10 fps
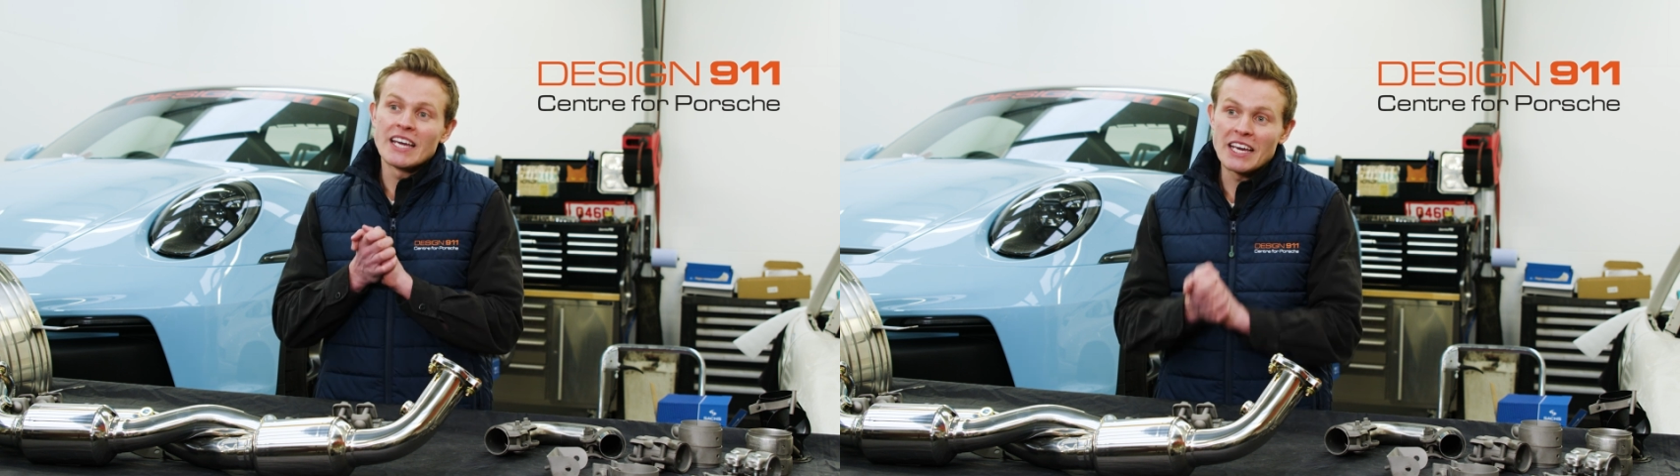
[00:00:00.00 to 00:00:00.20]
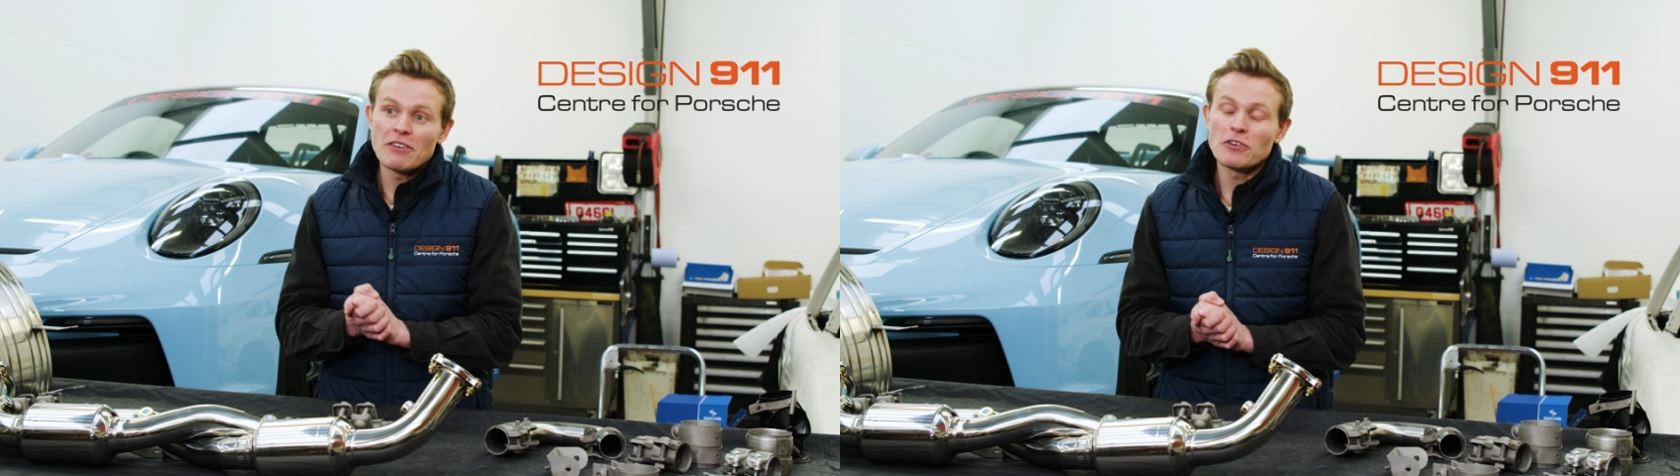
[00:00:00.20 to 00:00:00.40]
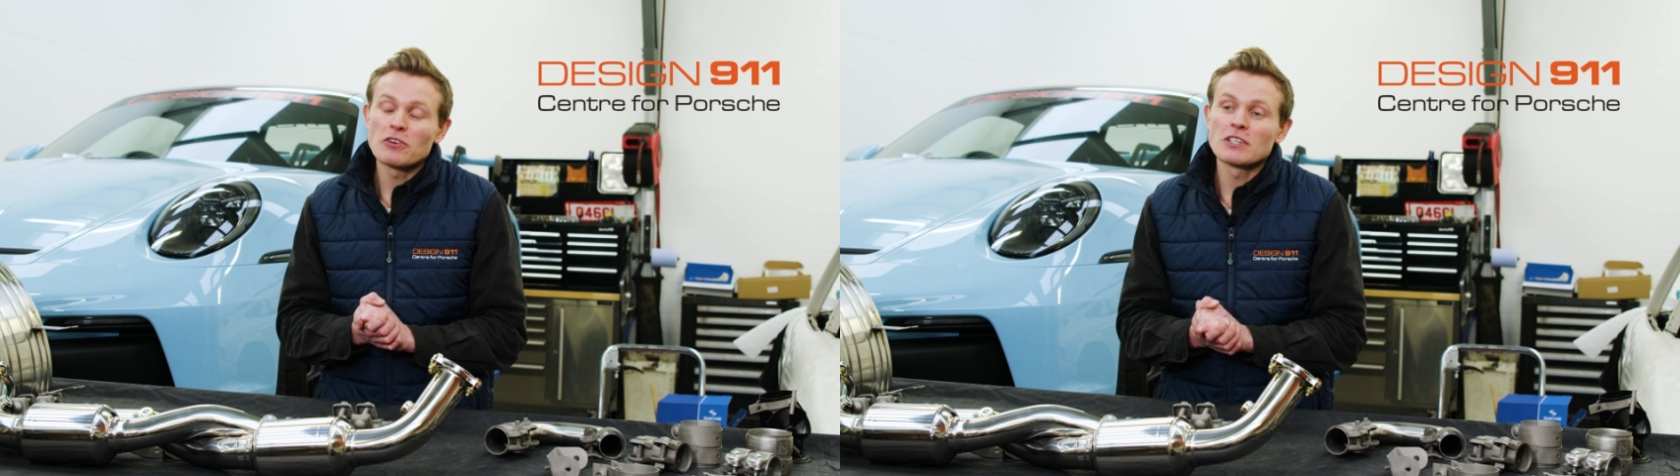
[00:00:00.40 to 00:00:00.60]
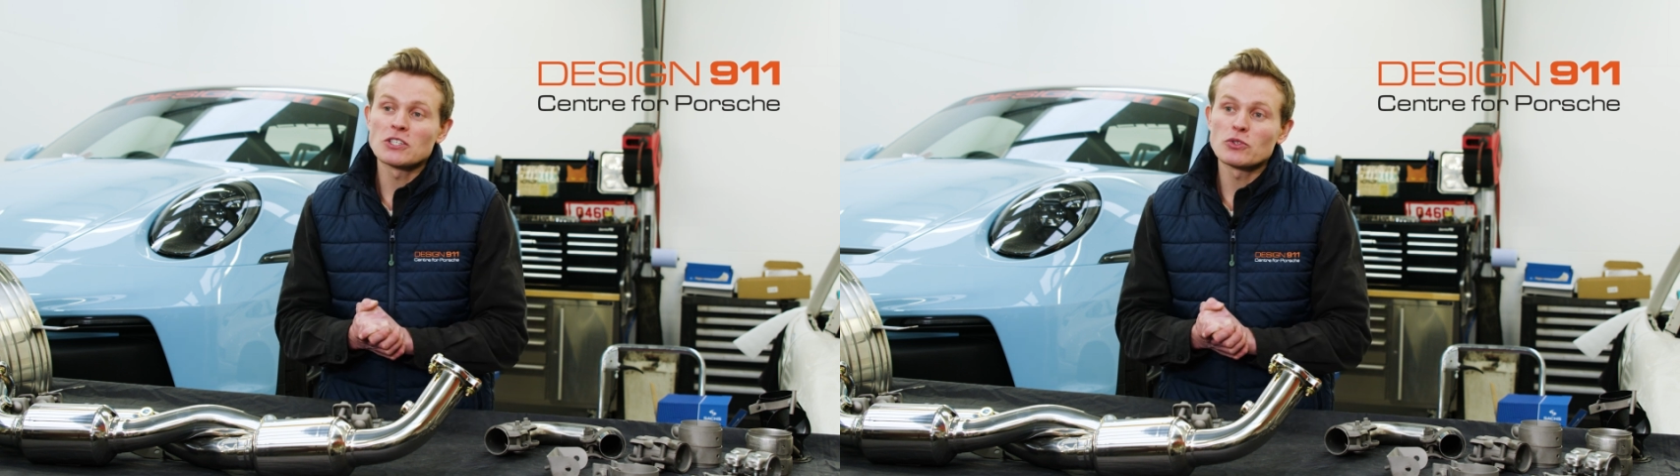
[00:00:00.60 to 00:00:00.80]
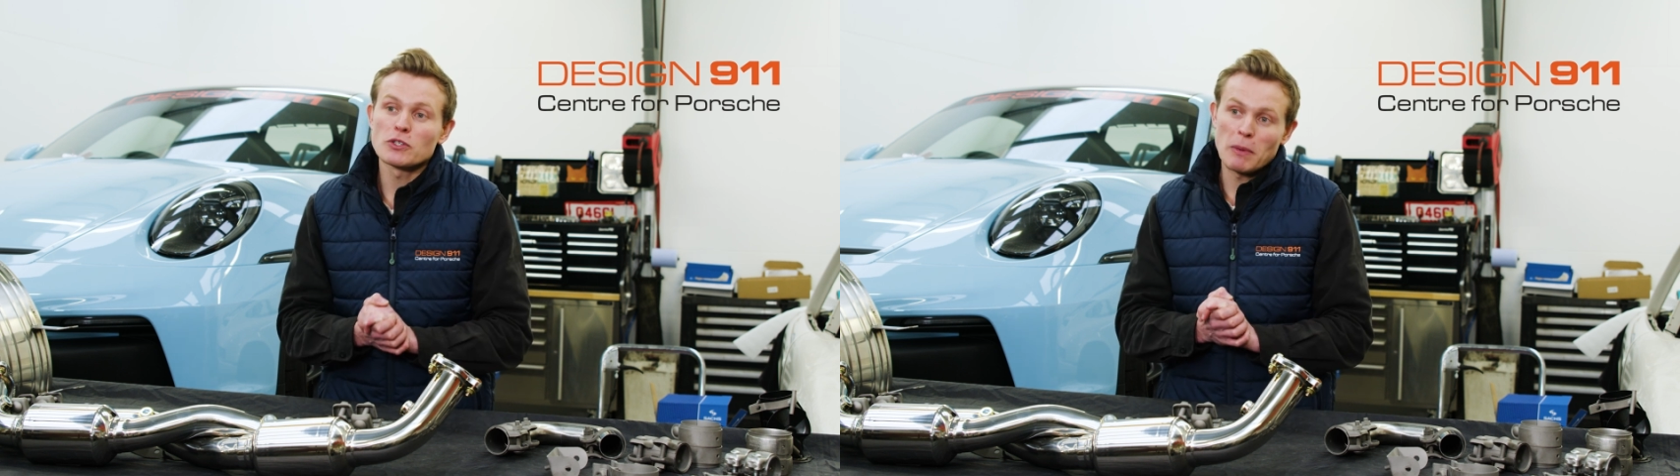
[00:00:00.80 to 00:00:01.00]
if your
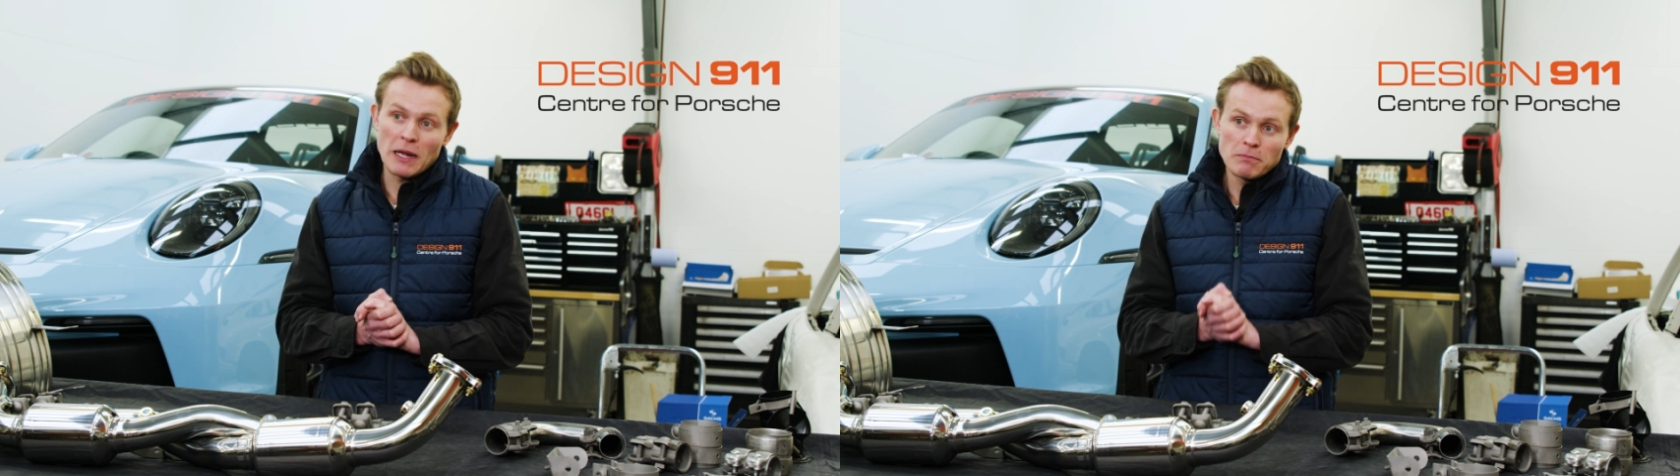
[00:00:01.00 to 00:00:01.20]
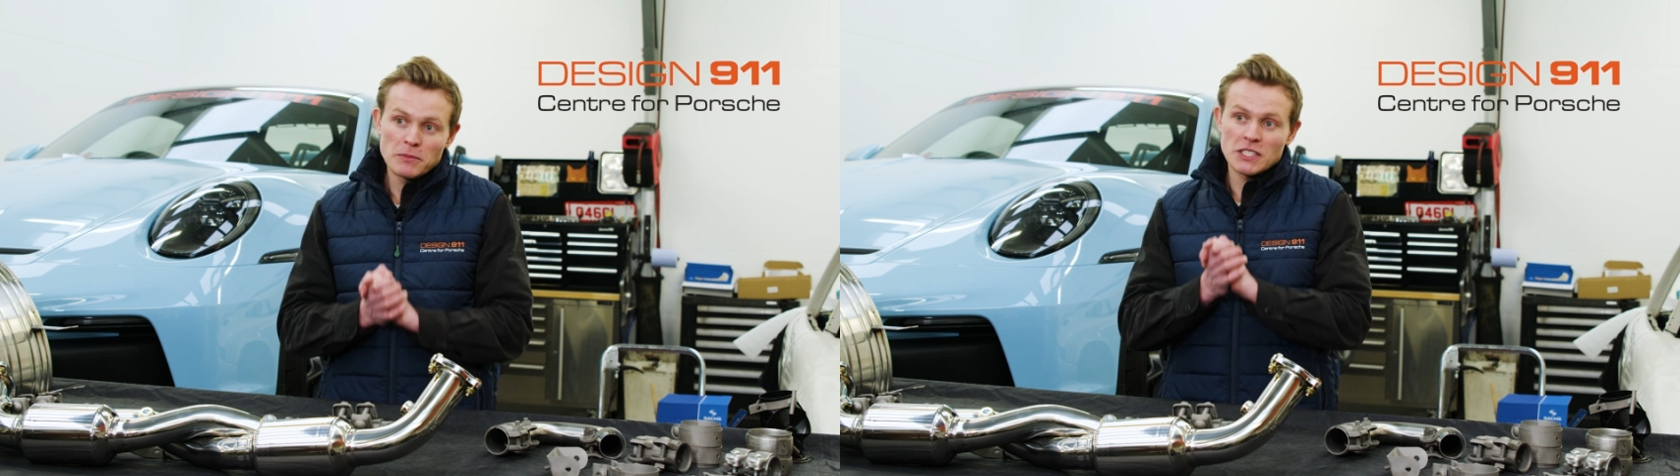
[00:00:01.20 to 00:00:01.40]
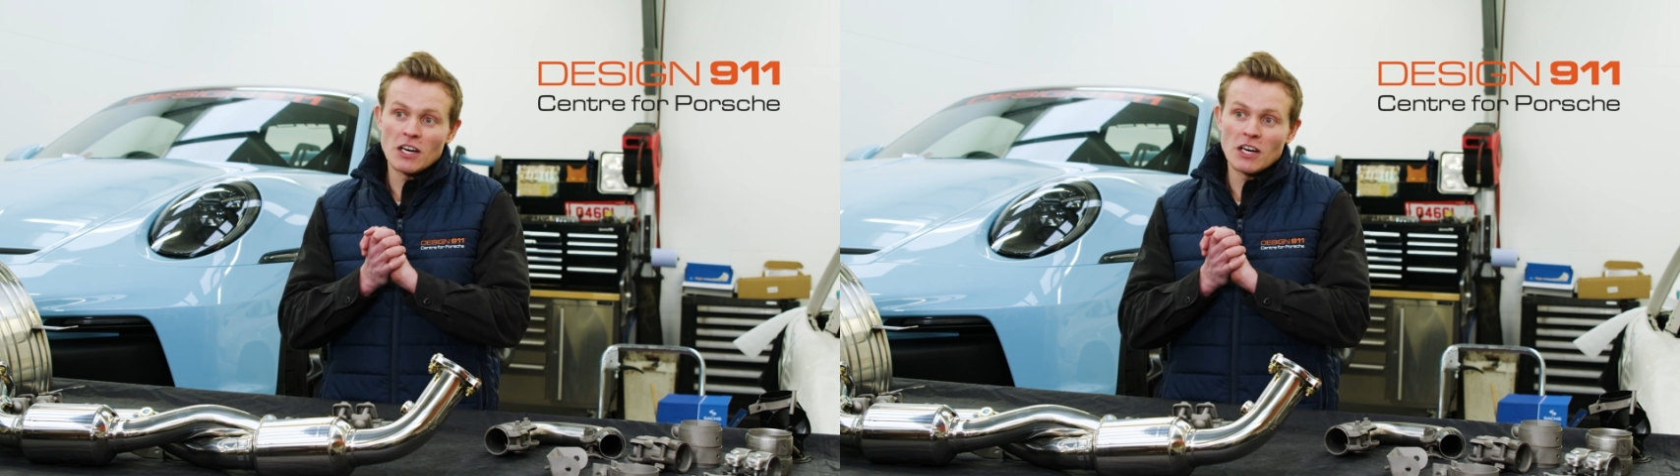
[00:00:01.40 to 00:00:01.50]
exhaust clamps